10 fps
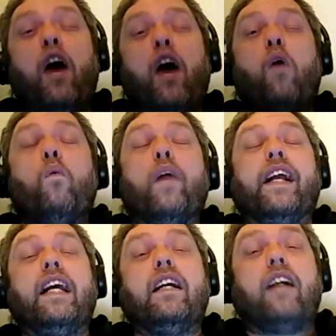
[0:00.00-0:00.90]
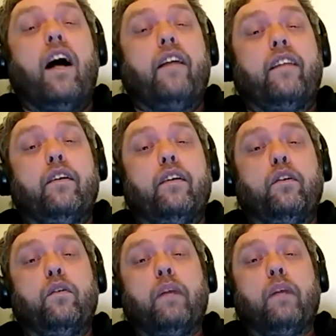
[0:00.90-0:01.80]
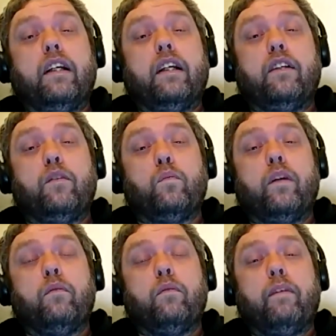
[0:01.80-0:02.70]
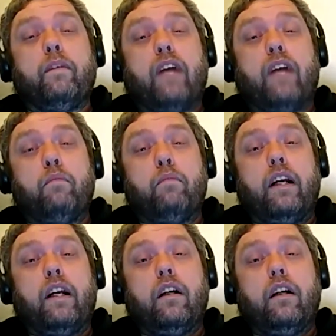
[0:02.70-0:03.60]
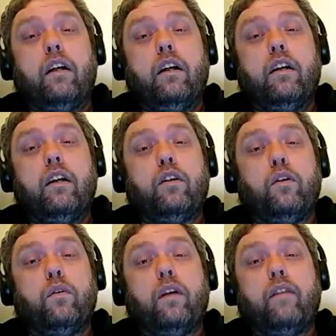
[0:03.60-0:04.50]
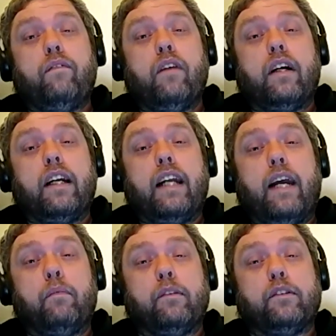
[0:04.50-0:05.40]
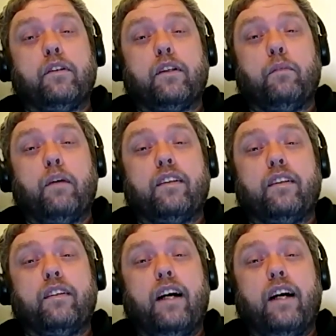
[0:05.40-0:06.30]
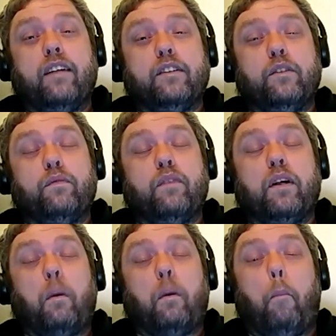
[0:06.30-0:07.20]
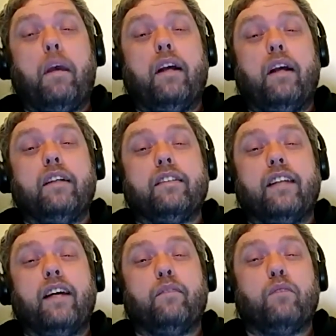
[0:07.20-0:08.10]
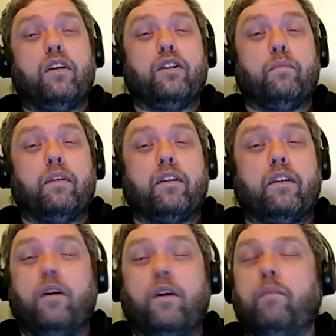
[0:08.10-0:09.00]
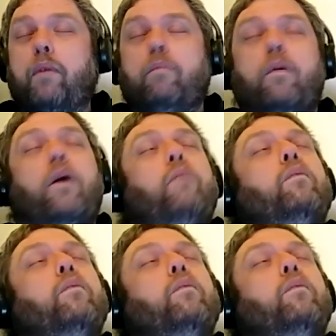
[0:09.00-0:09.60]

When he got there, dude, my kitchen window would be vibrating, dude, and fucking neighbors start coming out their house, dude, fucking pissed. And I'd run, jump in the car. My mom would